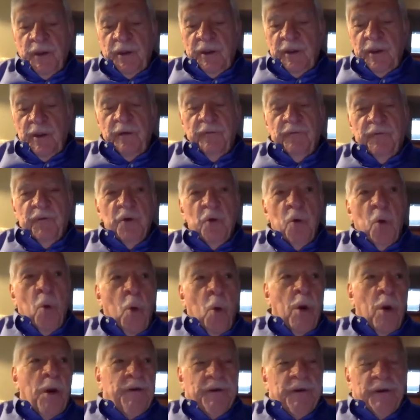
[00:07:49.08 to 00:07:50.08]
if you
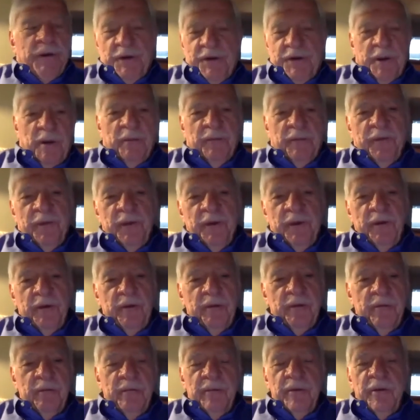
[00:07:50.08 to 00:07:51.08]
wanted
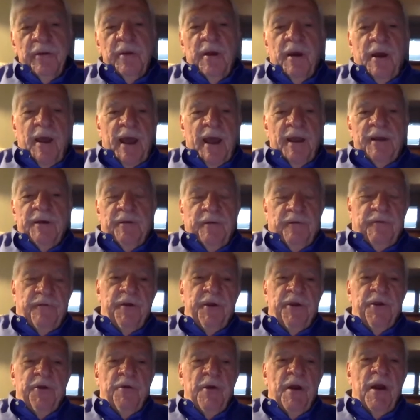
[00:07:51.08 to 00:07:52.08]
something, you had to
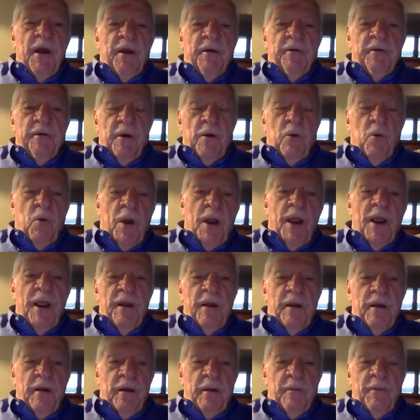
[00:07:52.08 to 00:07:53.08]
figure out a
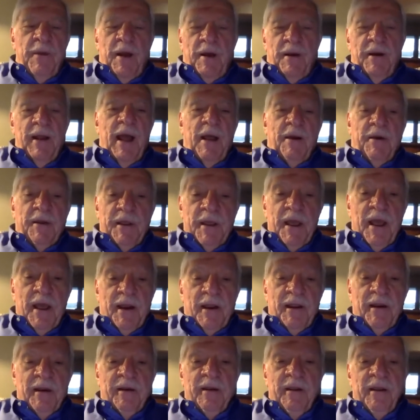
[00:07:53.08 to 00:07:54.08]
way about how to
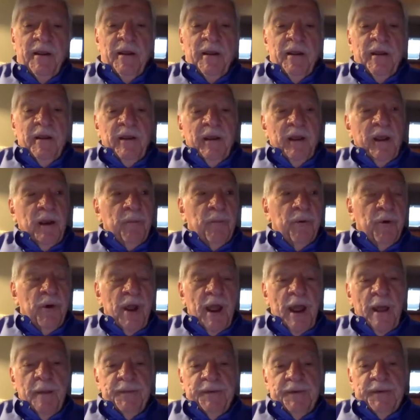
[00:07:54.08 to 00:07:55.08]
get it. And
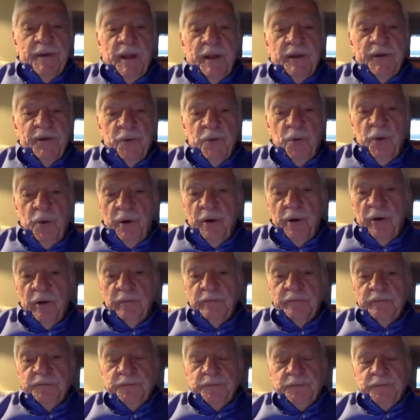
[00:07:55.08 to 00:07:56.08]
perhaps that's
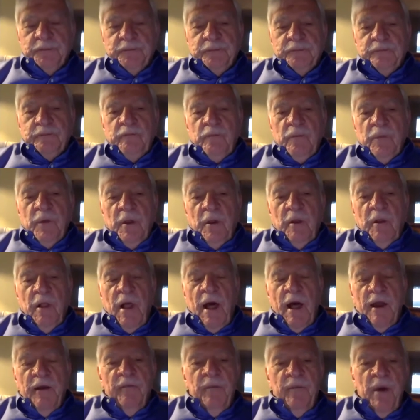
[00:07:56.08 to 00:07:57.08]
where a
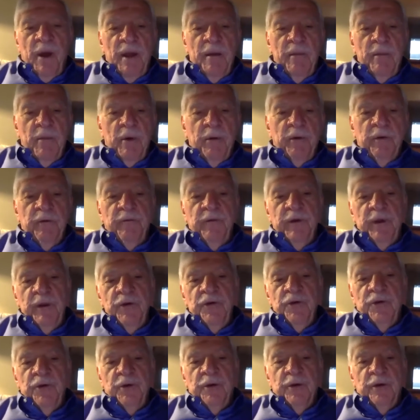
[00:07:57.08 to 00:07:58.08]
lot of my
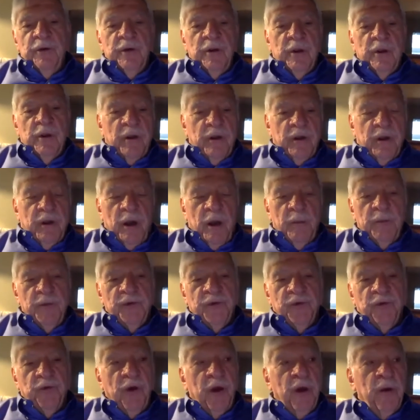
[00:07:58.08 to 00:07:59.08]
motivation comes
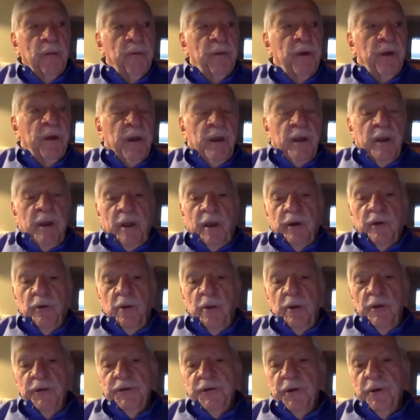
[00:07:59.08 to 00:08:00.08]
from. And
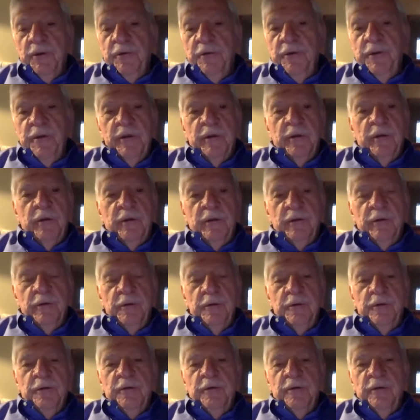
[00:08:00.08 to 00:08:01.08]
also the
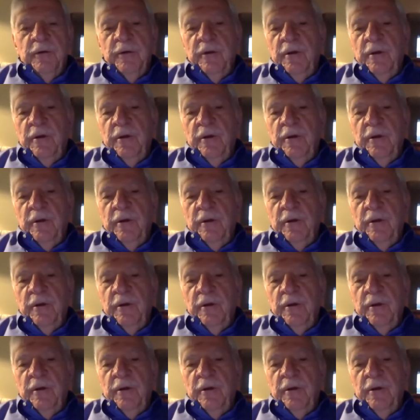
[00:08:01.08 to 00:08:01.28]
inclusion